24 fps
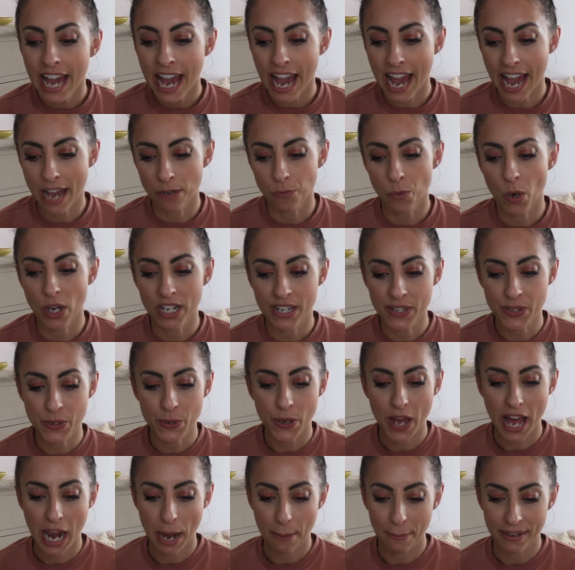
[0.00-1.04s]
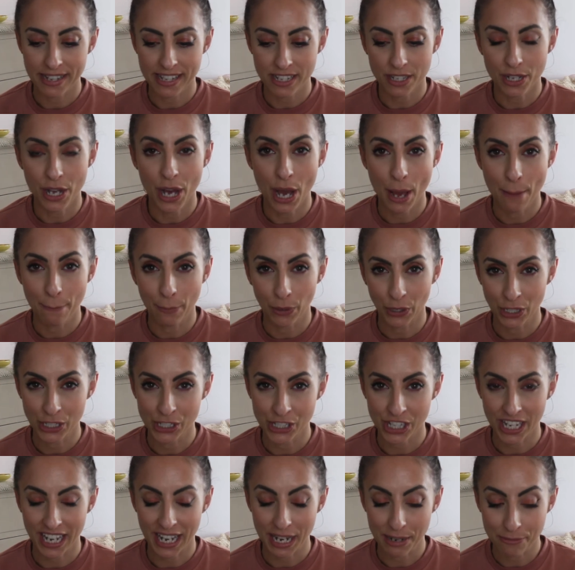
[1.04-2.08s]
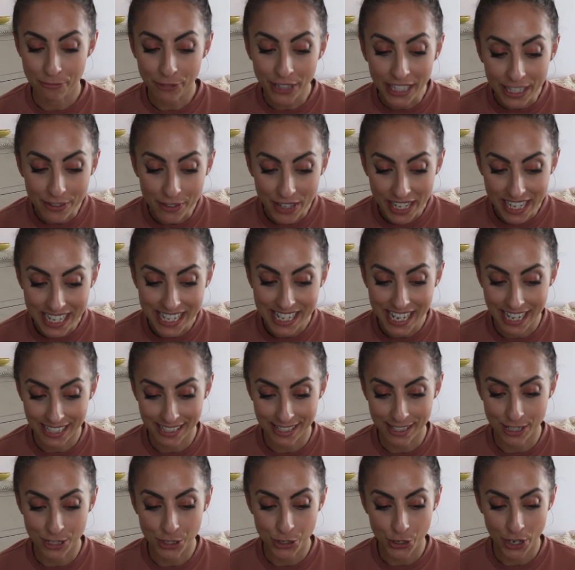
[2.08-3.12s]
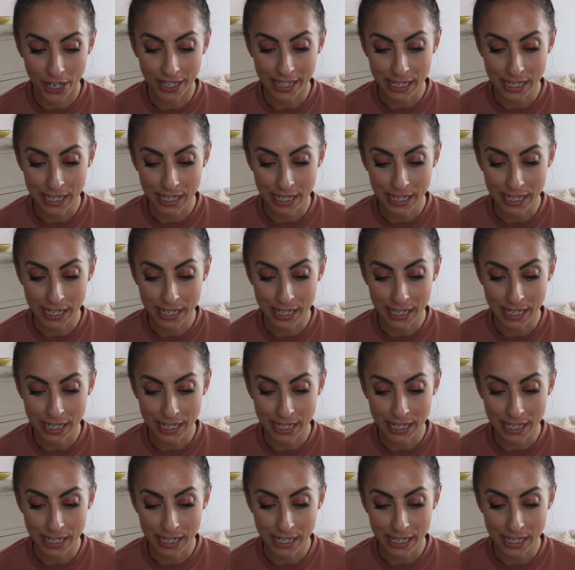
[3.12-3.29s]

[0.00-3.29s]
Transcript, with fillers: and one is called Elemental Herbology and I'm really really excited to try